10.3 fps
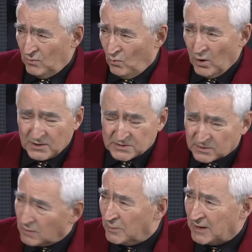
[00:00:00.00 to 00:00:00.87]
what is
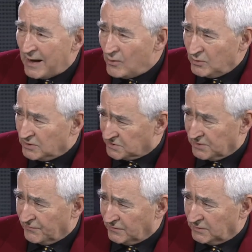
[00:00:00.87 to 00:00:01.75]
it that Macau does
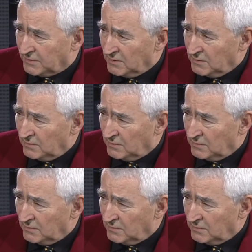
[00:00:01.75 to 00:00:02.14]
differently?